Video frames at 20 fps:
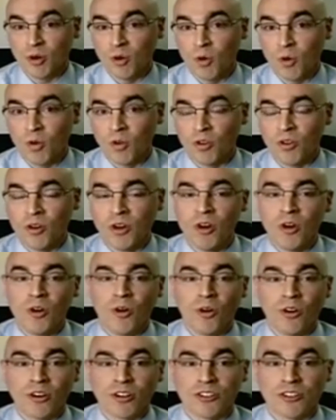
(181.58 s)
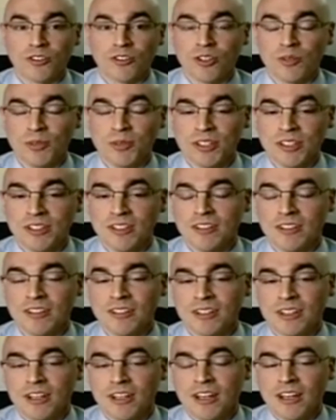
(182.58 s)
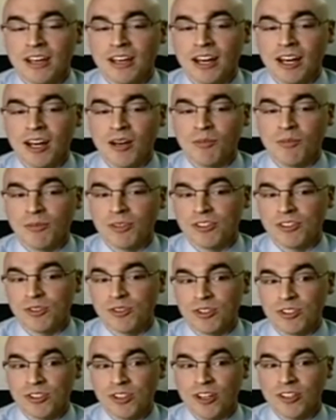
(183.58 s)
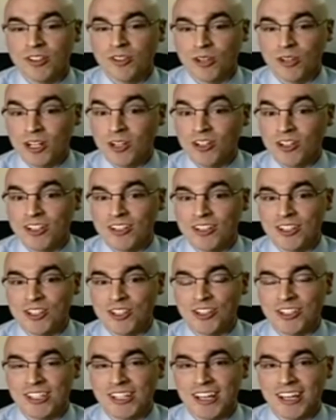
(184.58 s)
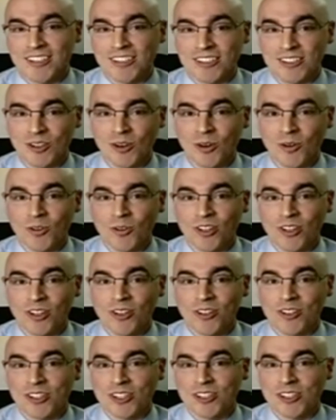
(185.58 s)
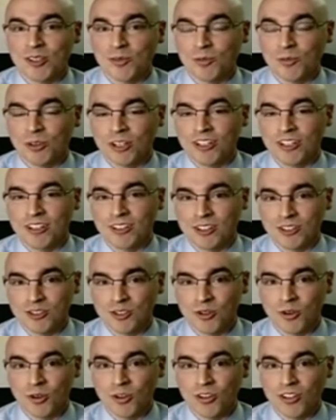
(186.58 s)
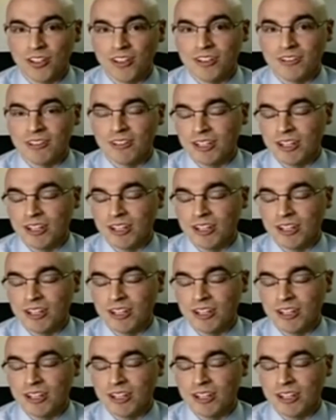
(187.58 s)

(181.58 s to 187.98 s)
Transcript: cold or extreme heat. The suit is also air conditioned. He has his own little system where he can control the